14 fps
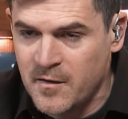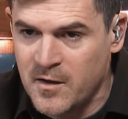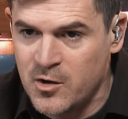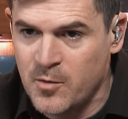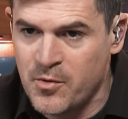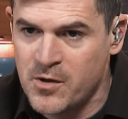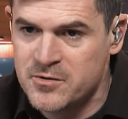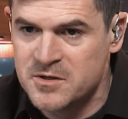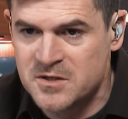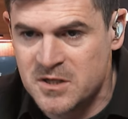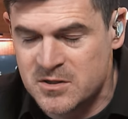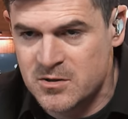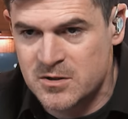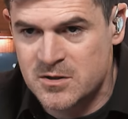And then your brothers and
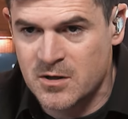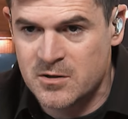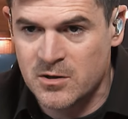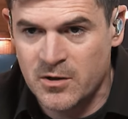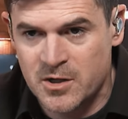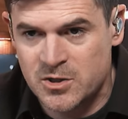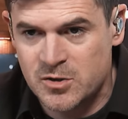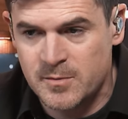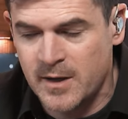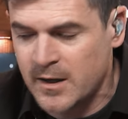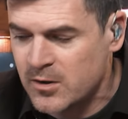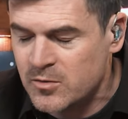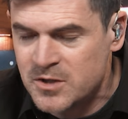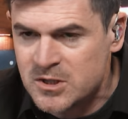sisters start to look at you and be
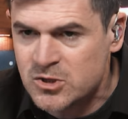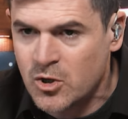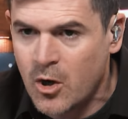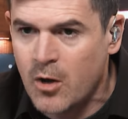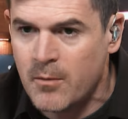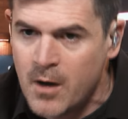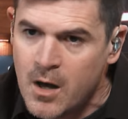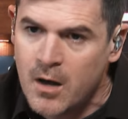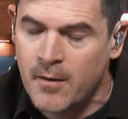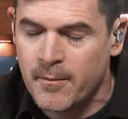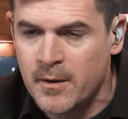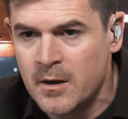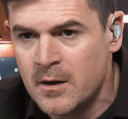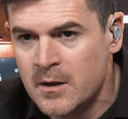like, dude, just call
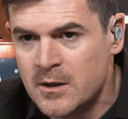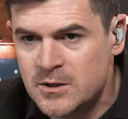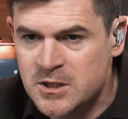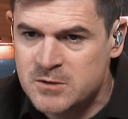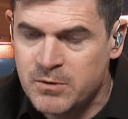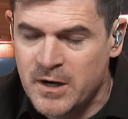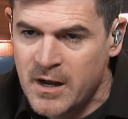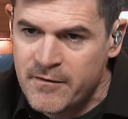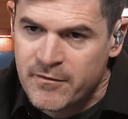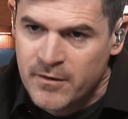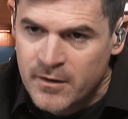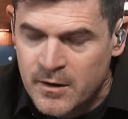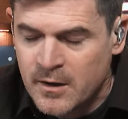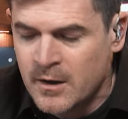mom, just
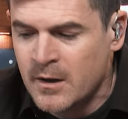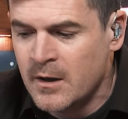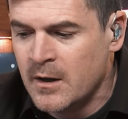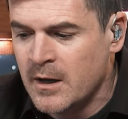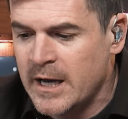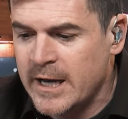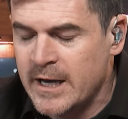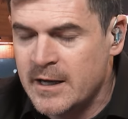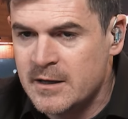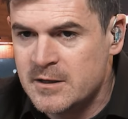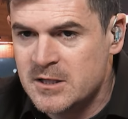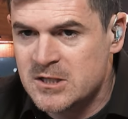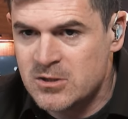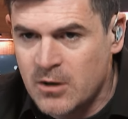whatever. And
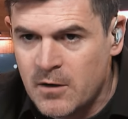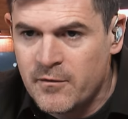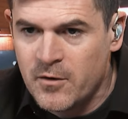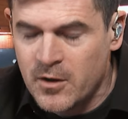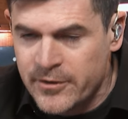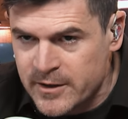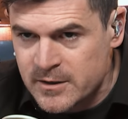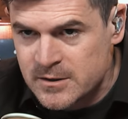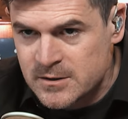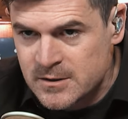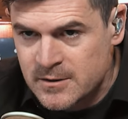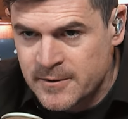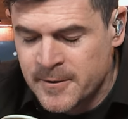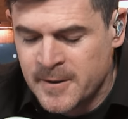just solve all
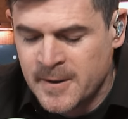this.